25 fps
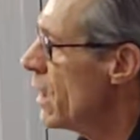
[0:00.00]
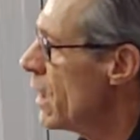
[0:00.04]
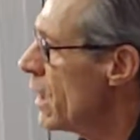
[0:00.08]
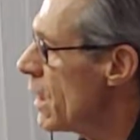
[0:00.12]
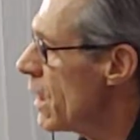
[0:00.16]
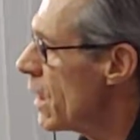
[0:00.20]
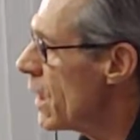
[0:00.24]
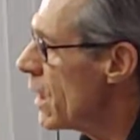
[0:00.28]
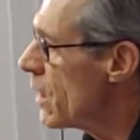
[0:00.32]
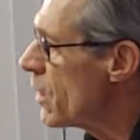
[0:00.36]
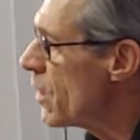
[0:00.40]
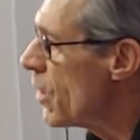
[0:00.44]

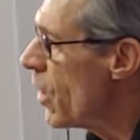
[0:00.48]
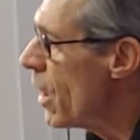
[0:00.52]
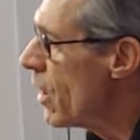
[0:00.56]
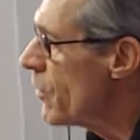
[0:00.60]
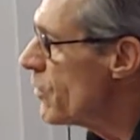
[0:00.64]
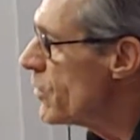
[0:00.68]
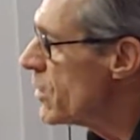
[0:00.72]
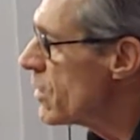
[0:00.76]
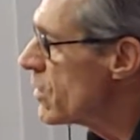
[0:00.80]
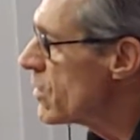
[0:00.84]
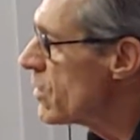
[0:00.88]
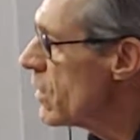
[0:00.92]
And
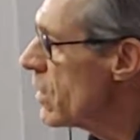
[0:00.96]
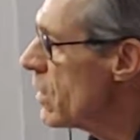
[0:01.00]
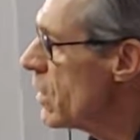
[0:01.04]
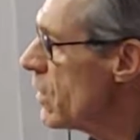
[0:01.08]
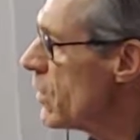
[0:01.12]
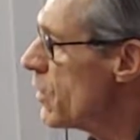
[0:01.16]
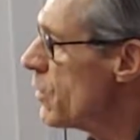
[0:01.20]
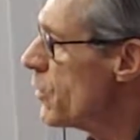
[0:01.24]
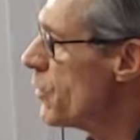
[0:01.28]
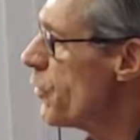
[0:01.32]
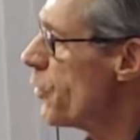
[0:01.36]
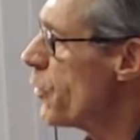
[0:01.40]
obviously,
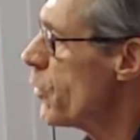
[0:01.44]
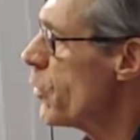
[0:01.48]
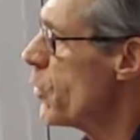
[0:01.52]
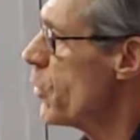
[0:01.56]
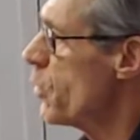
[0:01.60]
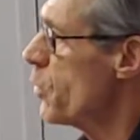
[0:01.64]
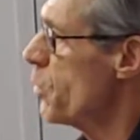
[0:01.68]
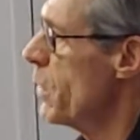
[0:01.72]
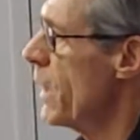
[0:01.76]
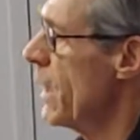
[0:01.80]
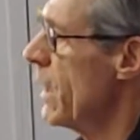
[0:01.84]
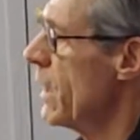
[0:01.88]
the
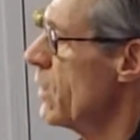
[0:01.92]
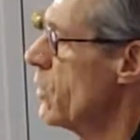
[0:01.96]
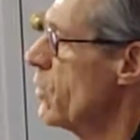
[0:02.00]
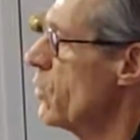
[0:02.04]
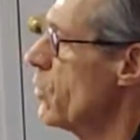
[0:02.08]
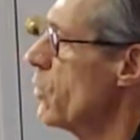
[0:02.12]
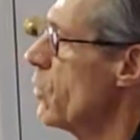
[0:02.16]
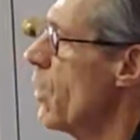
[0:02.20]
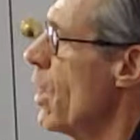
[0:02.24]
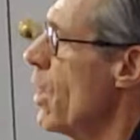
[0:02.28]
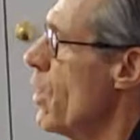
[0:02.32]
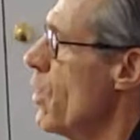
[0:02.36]
further back
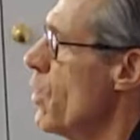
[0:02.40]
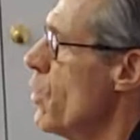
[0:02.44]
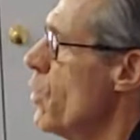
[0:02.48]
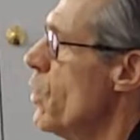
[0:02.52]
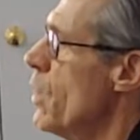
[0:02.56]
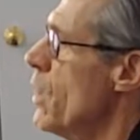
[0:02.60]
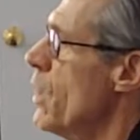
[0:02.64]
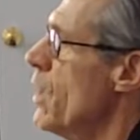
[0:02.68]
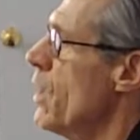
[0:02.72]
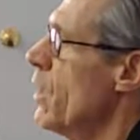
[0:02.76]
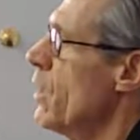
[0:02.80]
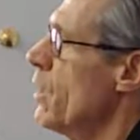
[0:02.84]
you go,
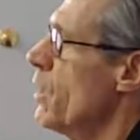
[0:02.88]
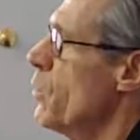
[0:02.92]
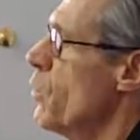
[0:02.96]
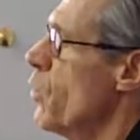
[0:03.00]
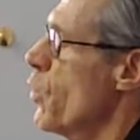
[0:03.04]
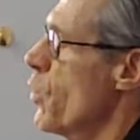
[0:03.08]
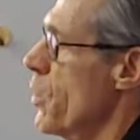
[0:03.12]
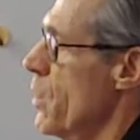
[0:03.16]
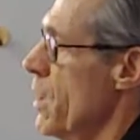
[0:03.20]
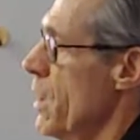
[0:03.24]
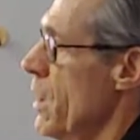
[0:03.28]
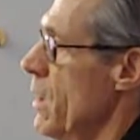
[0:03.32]
the
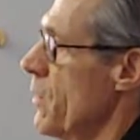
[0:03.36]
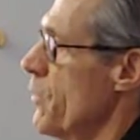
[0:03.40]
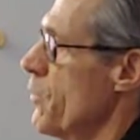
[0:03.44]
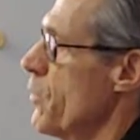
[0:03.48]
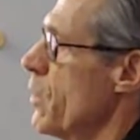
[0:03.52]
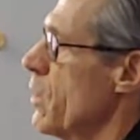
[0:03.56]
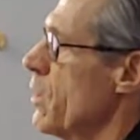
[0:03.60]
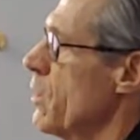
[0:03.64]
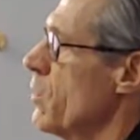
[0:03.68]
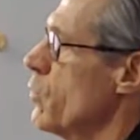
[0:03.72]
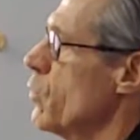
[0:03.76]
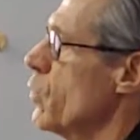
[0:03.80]
more
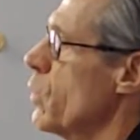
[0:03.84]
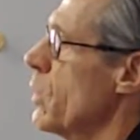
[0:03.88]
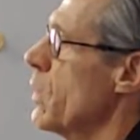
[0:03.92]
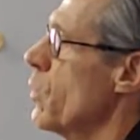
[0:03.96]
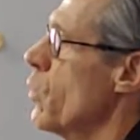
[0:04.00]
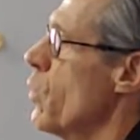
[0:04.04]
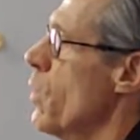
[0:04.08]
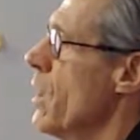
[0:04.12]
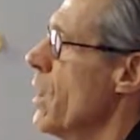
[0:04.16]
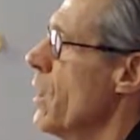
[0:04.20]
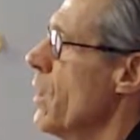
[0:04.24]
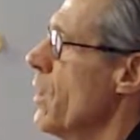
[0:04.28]
effort is
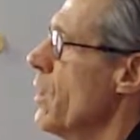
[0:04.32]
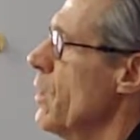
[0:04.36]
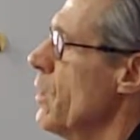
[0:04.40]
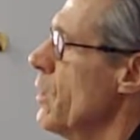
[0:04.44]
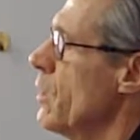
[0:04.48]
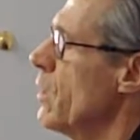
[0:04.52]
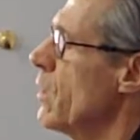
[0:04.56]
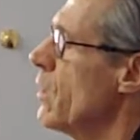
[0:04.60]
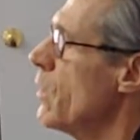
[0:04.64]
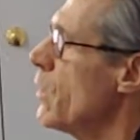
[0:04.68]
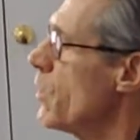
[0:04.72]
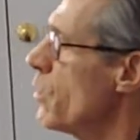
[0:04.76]
required,
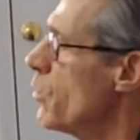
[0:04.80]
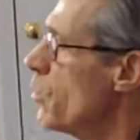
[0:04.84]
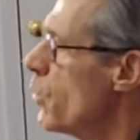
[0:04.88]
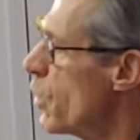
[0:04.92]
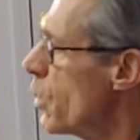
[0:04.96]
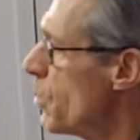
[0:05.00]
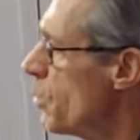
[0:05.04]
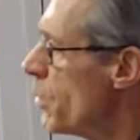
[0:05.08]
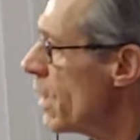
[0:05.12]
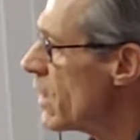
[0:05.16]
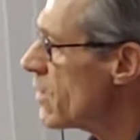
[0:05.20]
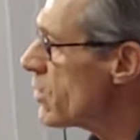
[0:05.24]
the
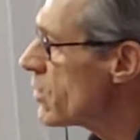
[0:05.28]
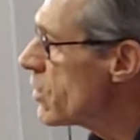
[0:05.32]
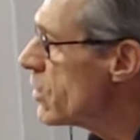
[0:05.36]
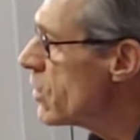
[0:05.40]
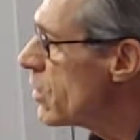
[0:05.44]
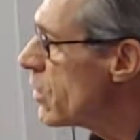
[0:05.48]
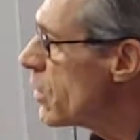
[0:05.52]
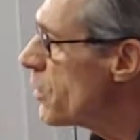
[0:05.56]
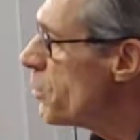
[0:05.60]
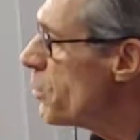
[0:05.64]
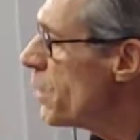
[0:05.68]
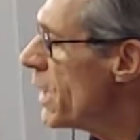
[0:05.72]
more
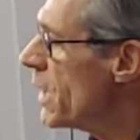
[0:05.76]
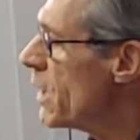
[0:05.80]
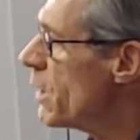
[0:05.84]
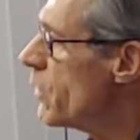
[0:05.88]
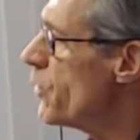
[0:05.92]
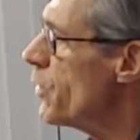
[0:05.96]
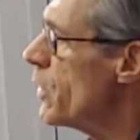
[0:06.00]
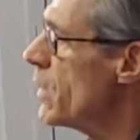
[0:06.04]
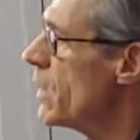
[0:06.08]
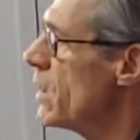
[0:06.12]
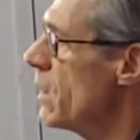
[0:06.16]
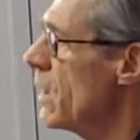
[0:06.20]
muscular
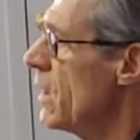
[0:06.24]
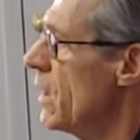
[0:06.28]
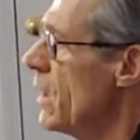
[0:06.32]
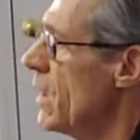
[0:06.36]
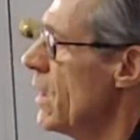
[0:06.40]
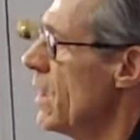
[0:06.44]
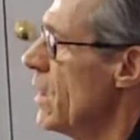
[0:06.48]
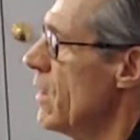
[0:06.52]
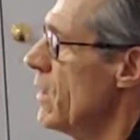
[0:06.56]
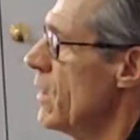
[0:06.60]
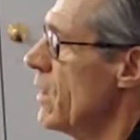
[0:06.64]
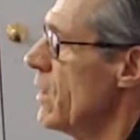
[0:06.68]
benefit
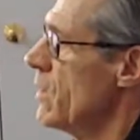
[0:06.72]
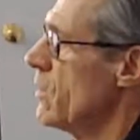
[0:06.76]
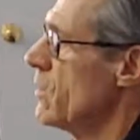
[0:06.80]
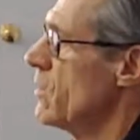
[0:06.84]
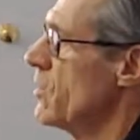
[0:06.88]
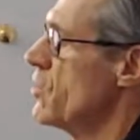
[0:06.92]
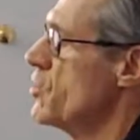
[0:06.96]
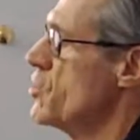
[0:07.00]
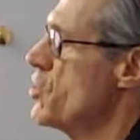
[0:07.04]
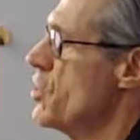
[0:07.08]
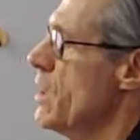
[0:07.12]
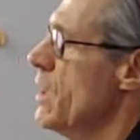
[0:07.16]
that is
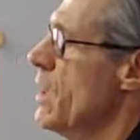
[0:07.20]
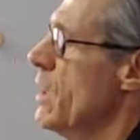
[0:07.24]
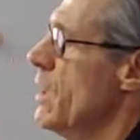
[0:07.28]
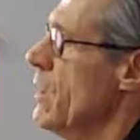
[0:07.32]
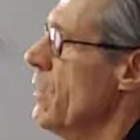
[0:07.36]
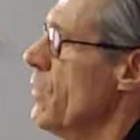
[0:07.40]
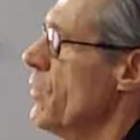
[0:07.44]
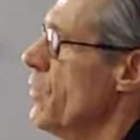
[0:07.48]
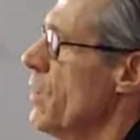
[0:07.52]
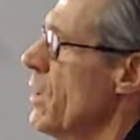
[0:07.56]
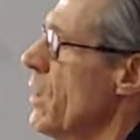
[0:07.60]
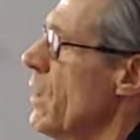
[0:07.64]

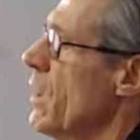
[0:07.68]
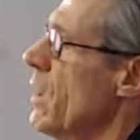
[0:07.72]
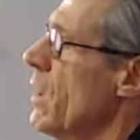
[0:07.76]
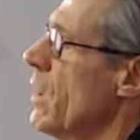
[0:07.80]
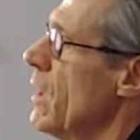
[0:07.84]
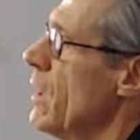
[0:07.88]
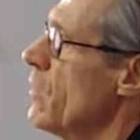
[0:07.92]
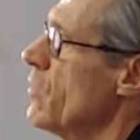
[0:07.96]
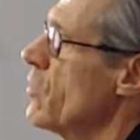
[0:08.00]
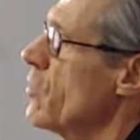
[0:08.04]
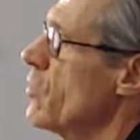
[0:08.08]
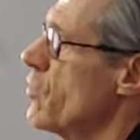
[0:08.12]
achieved,
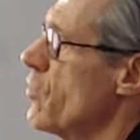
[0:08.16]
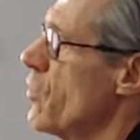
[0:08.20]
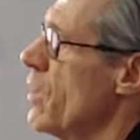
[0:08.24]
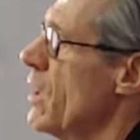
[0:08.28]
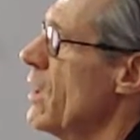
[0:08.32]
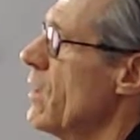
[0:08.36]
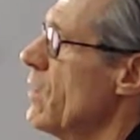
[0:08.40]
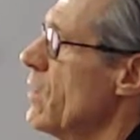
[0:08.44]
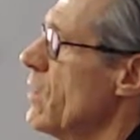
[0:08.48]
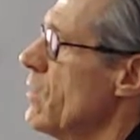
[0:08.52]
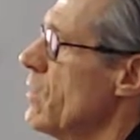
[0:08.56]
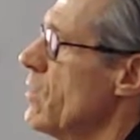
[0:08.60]
and
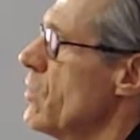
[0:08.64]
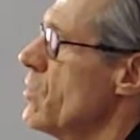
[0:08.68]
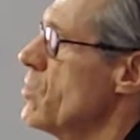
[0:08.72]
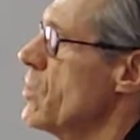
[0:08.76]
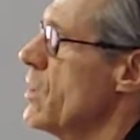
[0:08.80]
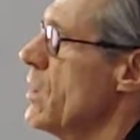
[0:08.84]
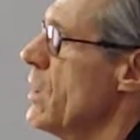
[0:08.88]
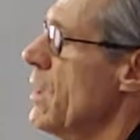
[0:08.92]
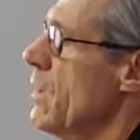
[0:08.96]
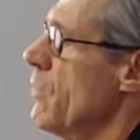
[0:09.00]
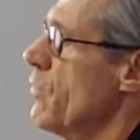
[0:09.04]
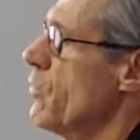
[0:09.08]
strength is
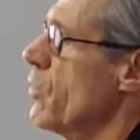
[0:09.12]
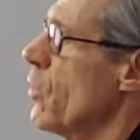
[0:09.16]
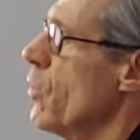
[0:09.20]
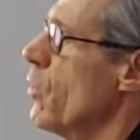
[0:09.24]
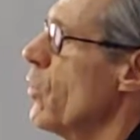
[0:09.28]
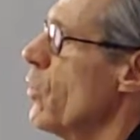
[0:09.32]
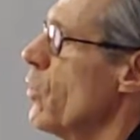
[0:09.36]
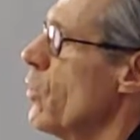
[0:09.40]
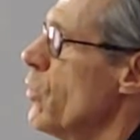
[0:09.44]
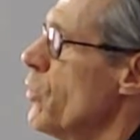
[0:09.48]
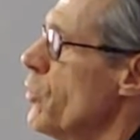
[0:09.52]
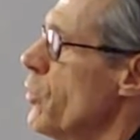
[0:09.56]
achieved to
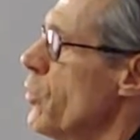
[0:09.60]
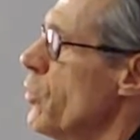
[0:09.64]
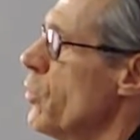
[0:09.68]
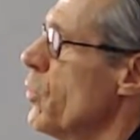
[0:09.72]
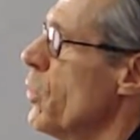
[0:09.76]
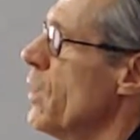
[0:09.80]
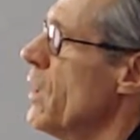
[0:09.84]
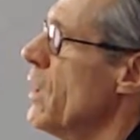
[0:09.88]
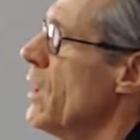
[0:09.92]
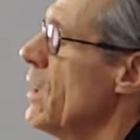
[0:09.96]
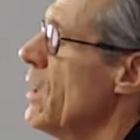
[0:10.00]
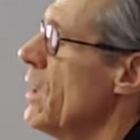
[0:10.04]
hold
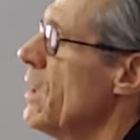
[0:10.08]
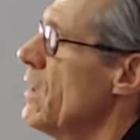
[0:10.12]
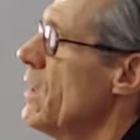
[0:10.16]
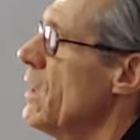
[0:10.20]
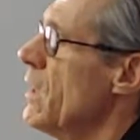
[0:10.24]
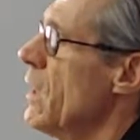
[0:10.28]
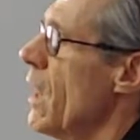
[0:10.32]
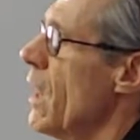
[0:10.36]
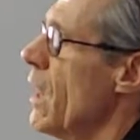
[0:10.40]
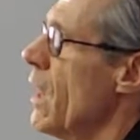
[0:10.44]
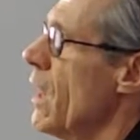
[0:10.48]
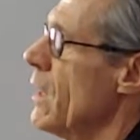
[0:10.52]
you in
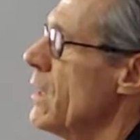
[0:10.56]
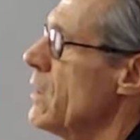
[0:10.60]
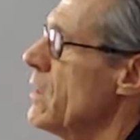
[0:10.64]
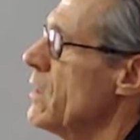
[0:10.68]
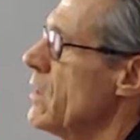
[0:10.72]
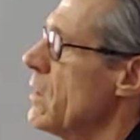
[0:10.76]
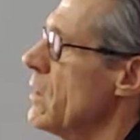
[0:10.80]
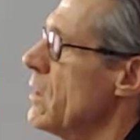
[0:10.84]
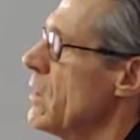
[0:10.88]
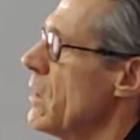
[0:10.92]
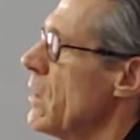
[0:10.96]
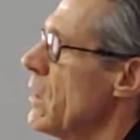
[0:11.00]
the
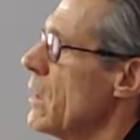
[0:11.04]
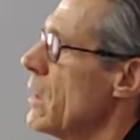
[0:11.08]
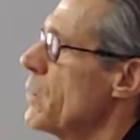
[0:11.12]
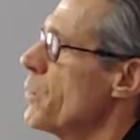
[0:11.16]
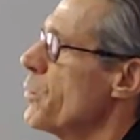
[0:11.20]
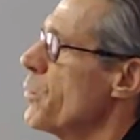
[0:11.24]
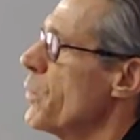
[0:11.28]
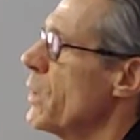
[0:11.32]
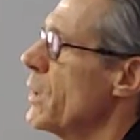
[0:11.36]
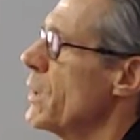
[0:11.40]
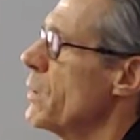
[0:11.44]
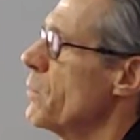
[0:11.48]
ideal
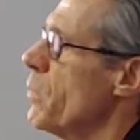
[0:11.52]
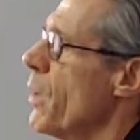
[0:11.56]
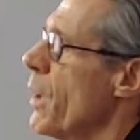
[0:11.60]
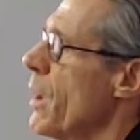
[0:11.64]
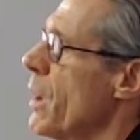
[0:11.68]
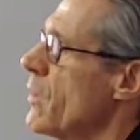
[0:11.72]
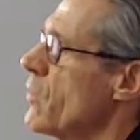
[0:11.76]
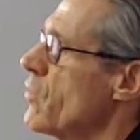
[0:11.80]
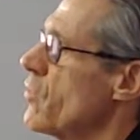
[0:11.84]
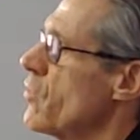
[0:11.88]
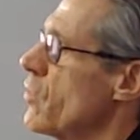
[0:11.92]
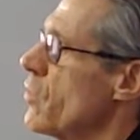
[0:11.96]
upright
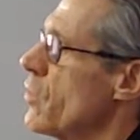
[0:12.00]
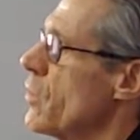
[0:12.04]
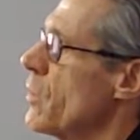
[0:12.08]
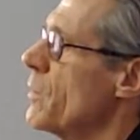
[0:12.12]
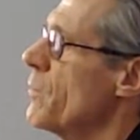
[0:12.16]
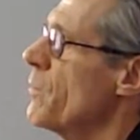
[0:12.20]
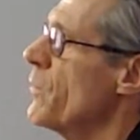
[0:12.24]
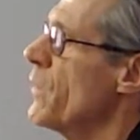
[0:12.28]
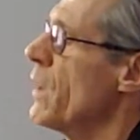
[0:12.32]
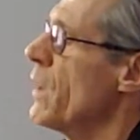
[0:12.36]
posture.